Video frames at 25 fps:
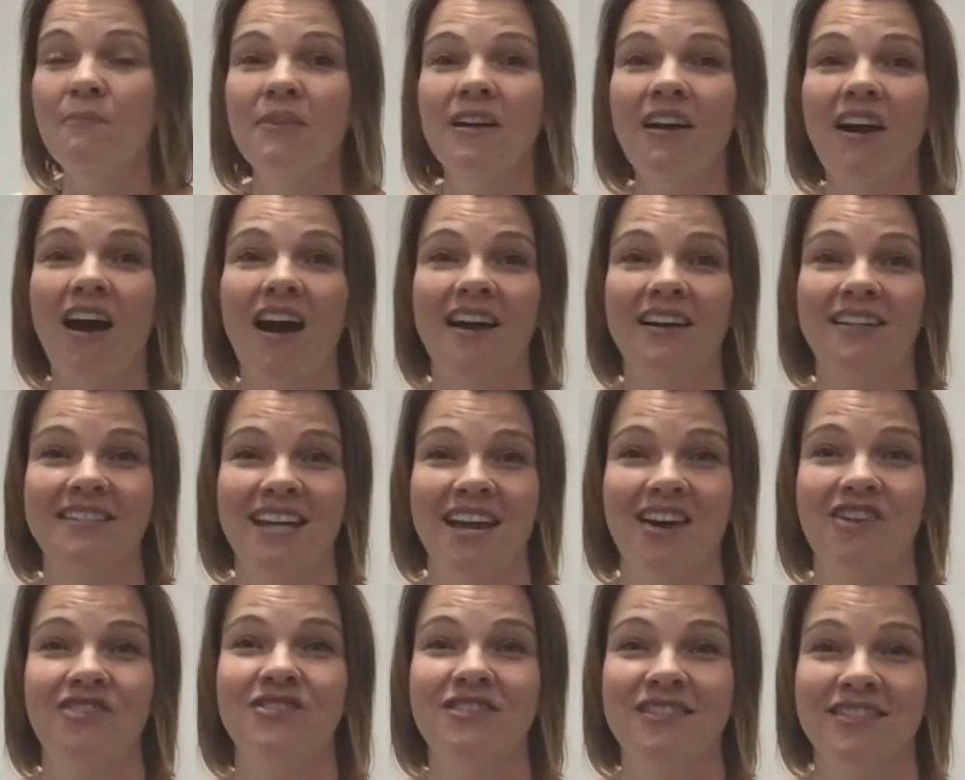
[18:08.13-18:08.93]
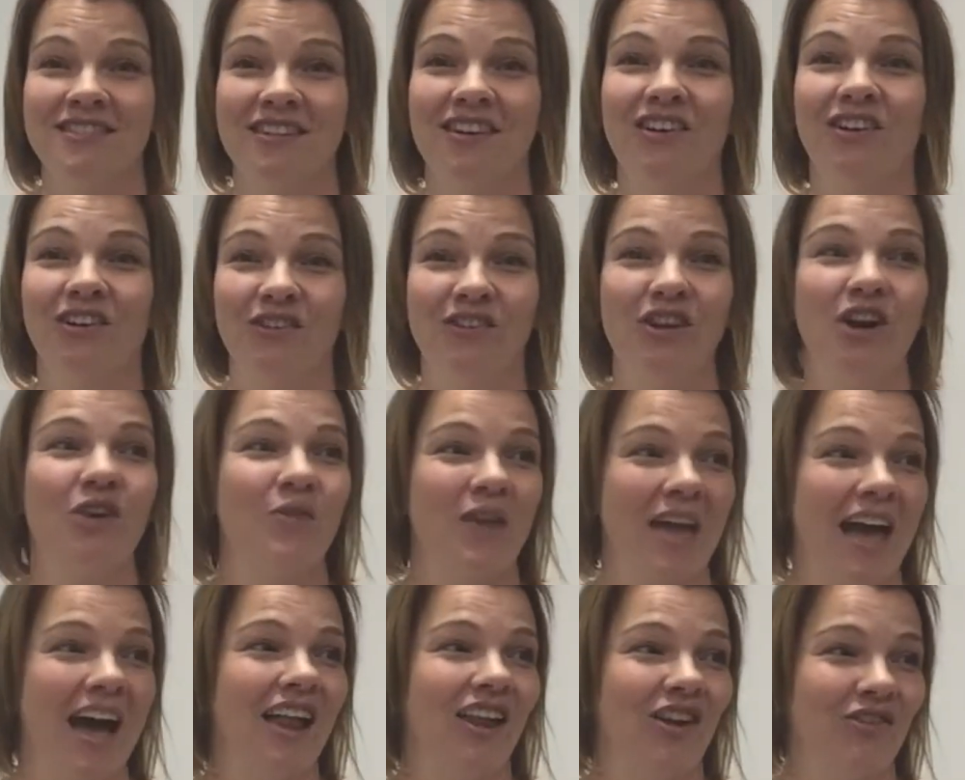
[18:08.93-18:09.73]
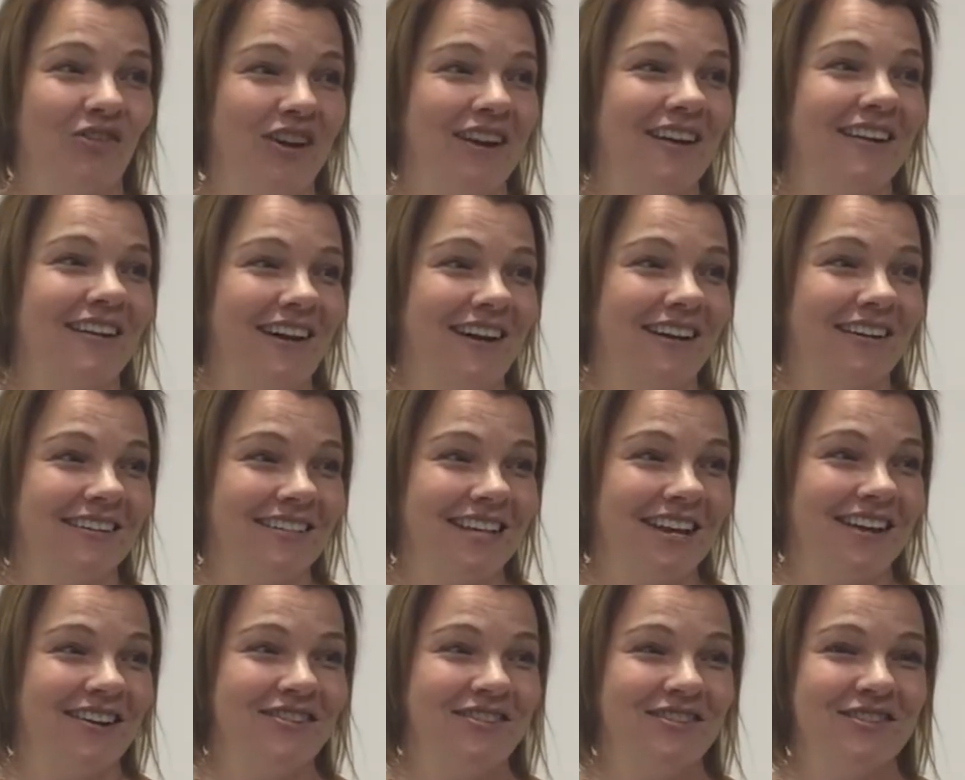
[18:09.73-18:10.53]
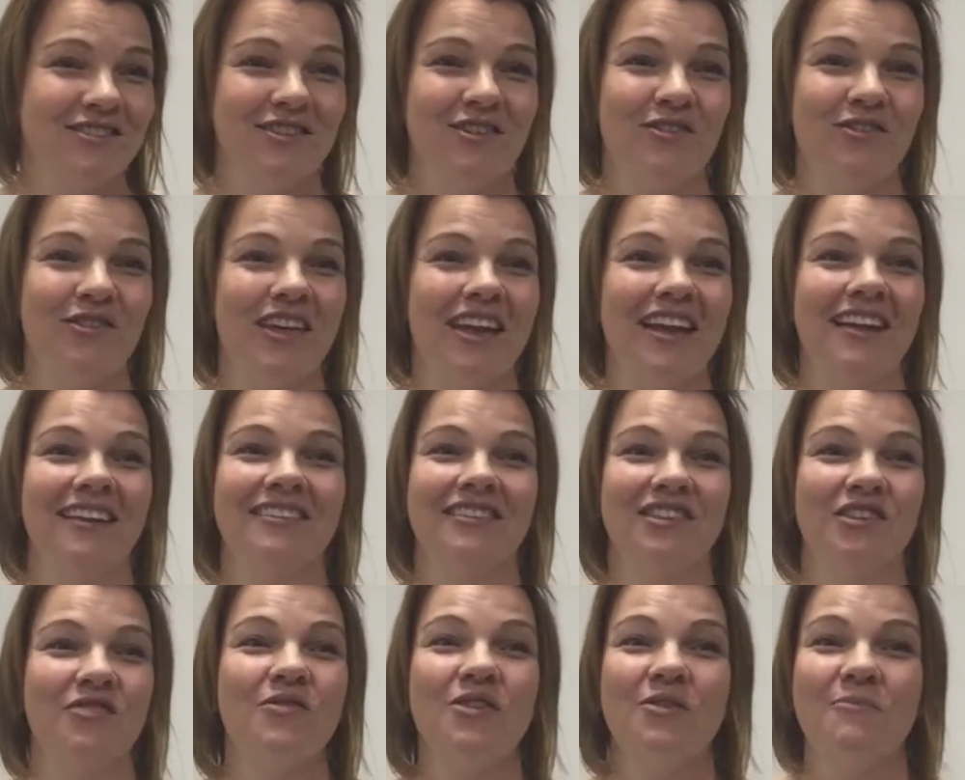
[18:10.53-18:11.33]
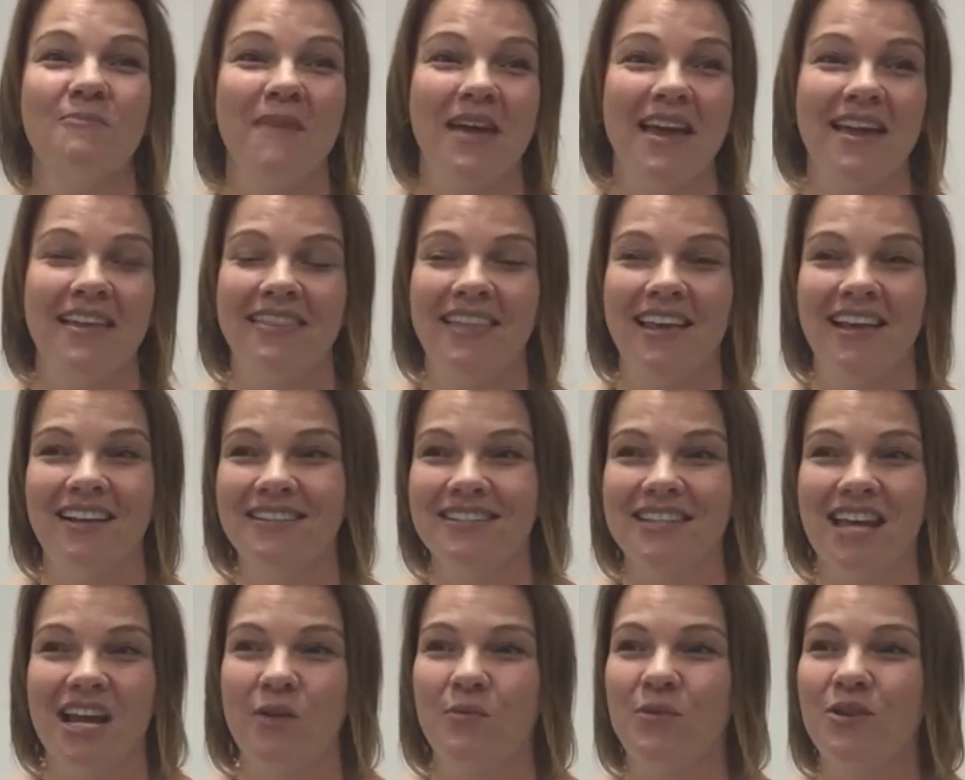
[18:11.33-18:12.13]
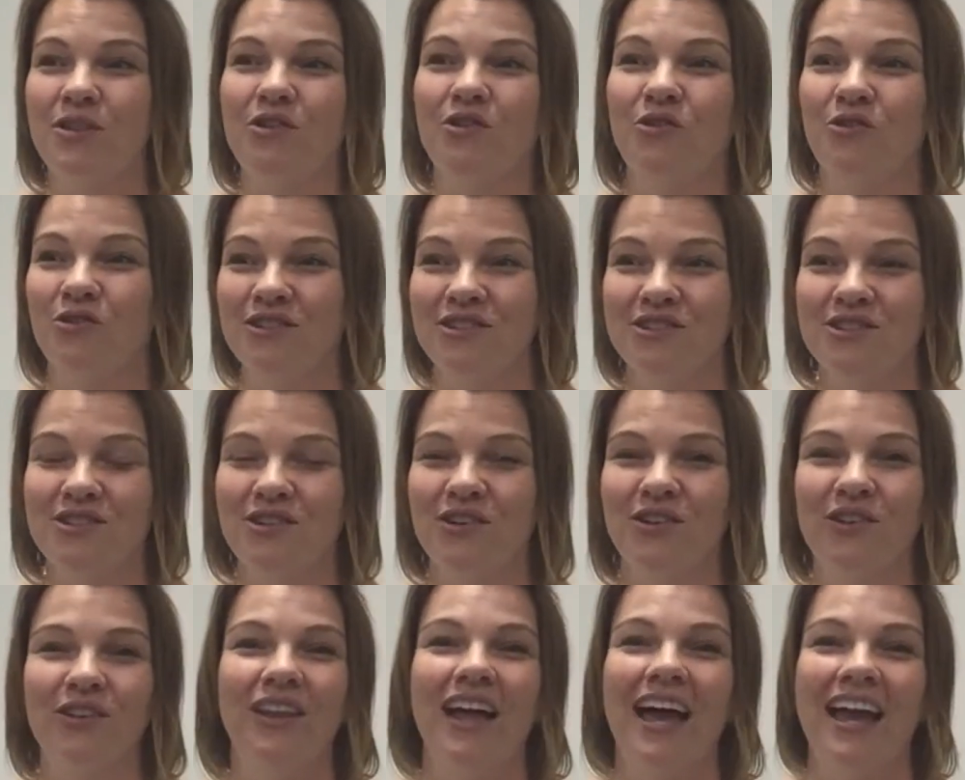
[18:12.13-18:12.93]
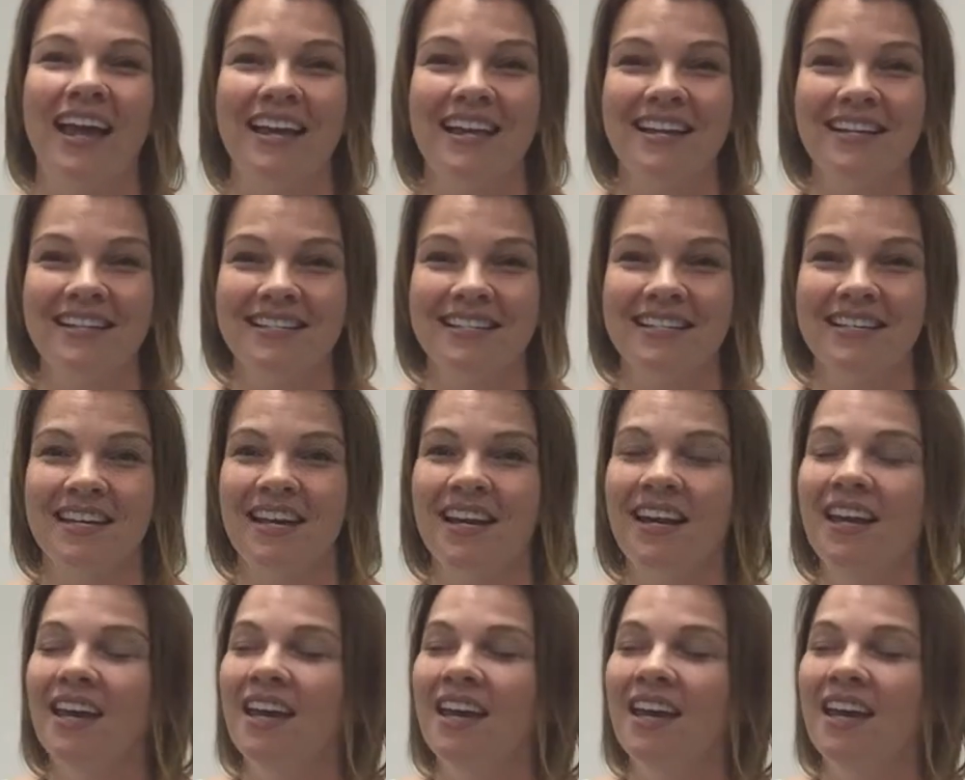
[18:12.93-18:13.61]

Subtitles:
cocktails or low-calorie cocktails. So you can make things like with Crystal Light.